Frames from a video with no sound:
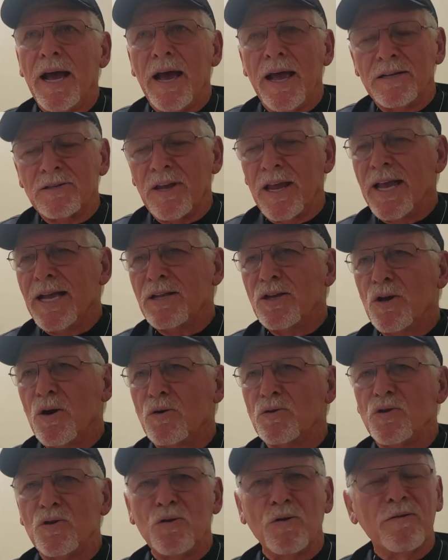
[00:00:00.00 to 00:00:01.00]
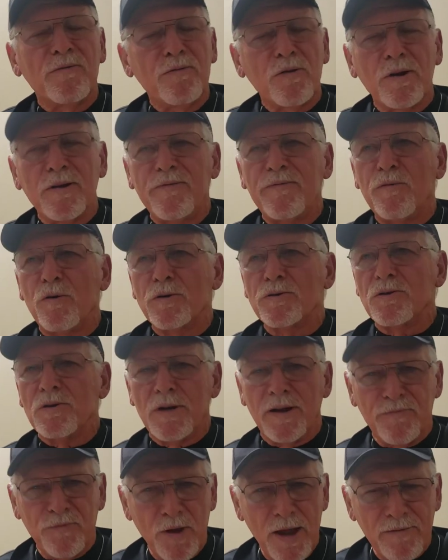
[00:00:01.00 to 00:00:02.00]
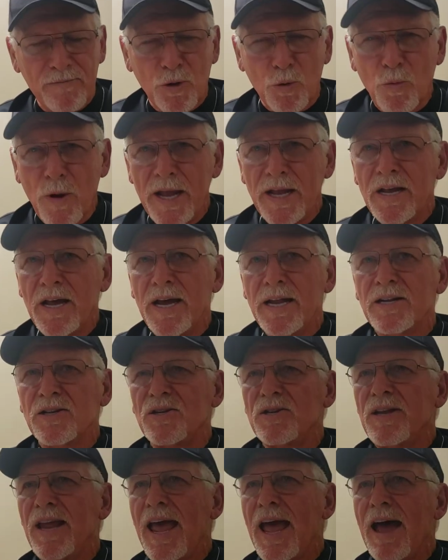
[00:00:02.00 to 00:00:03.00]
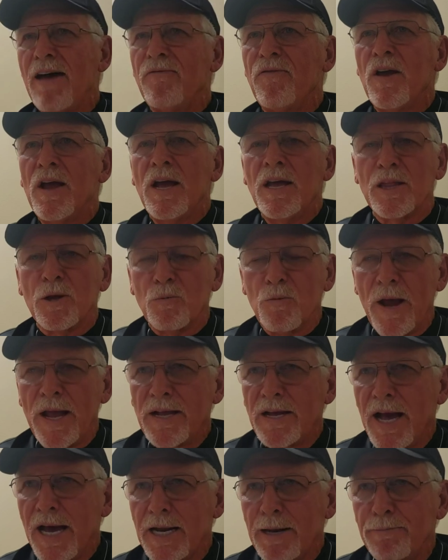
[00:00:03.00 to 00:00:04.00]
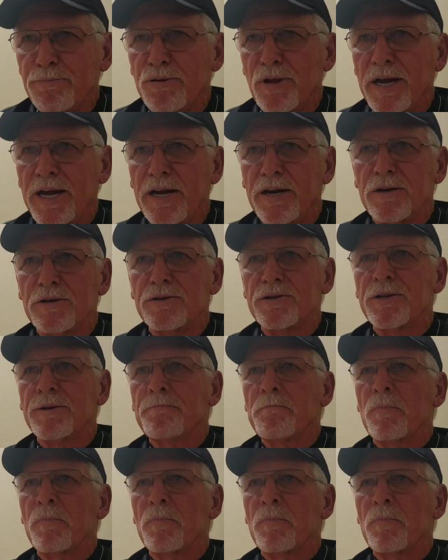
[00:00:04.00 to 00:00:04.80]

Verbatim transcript: as a head coach, you're very fortunate. You have the right kind of staff, the right kind of players.